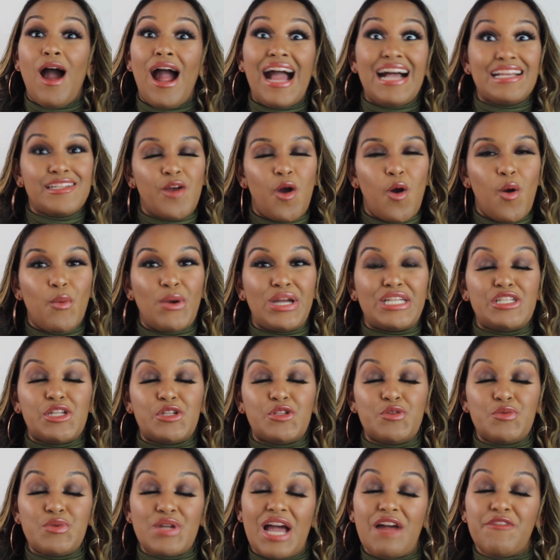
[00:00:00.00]
As always,
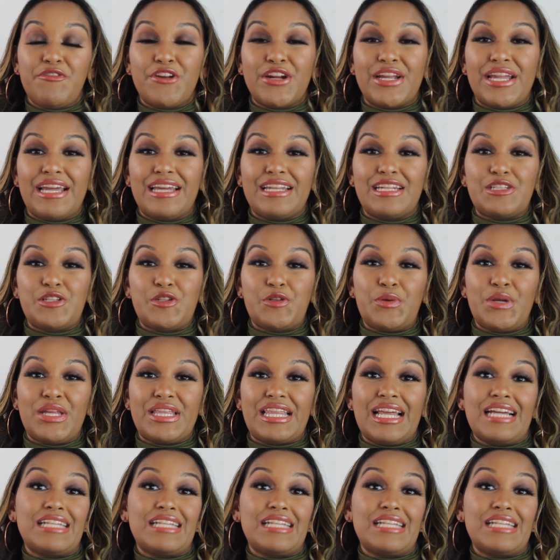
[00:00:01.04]
do not forget to hit